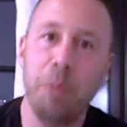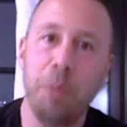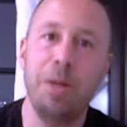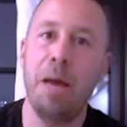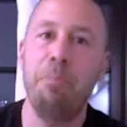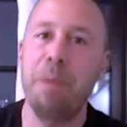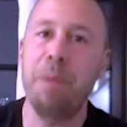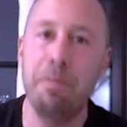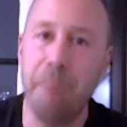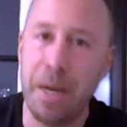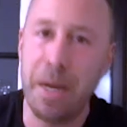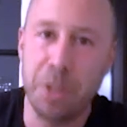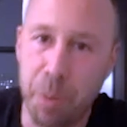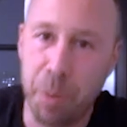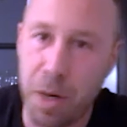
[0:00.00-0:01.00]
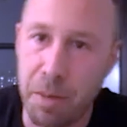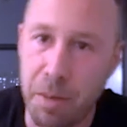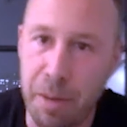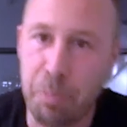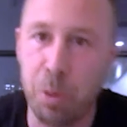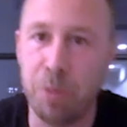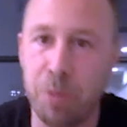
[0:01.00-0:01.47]
would not be a major part of my
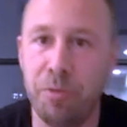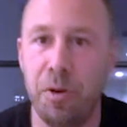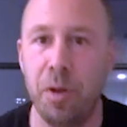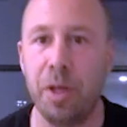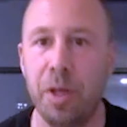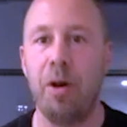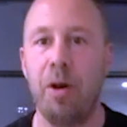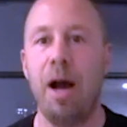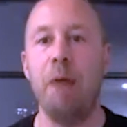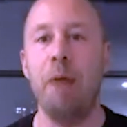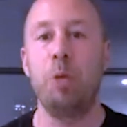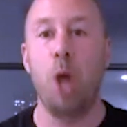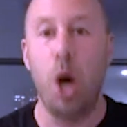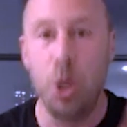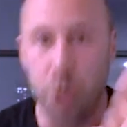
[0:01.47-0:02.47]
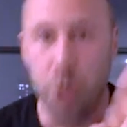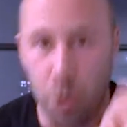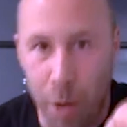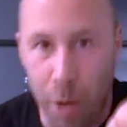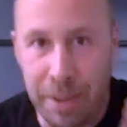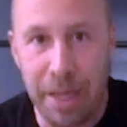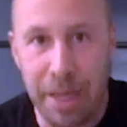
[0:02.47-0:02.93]
portfolio. I would
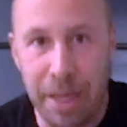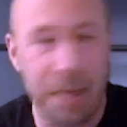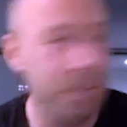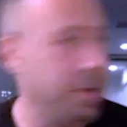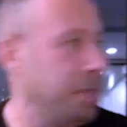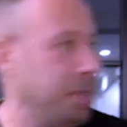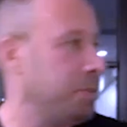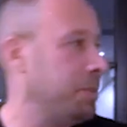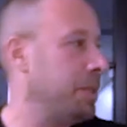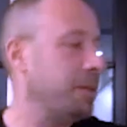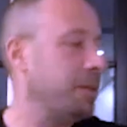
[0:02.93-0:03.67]
underweight that investment.